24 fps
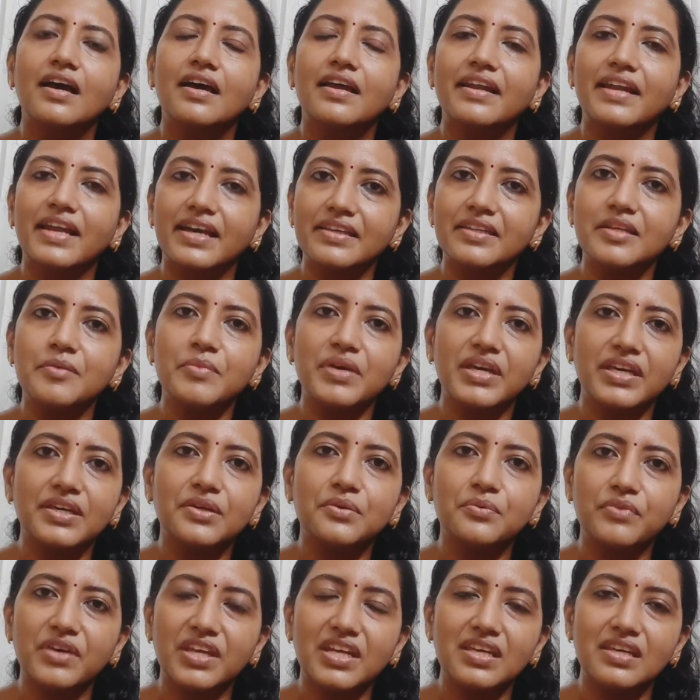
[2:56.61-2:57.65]
neither make
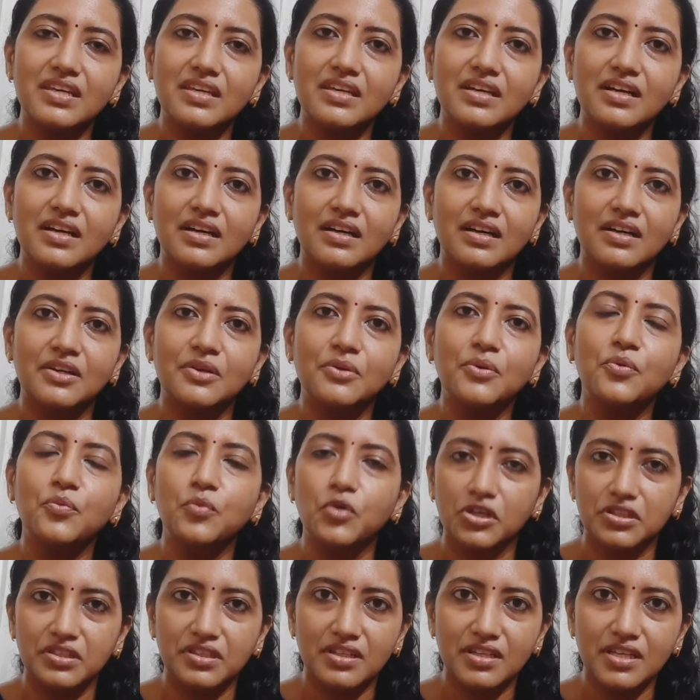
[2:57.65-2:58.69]
it very
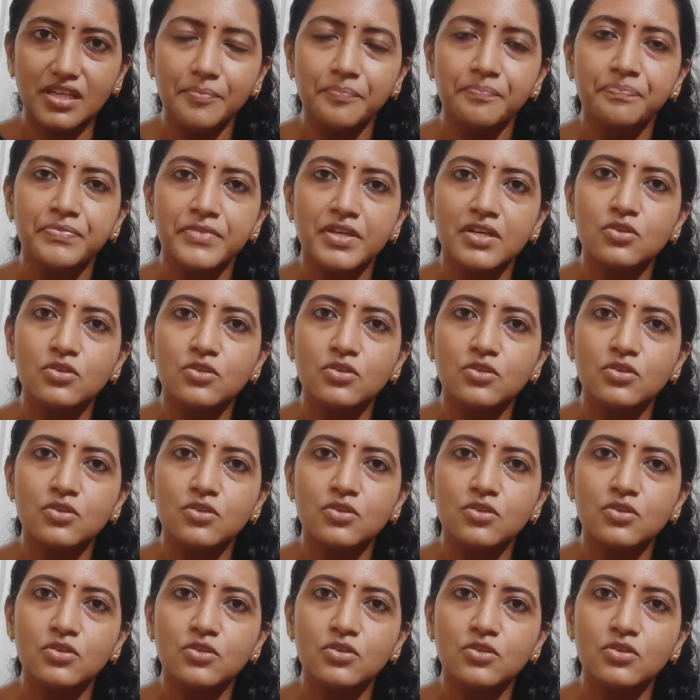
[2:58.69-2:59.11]
watery.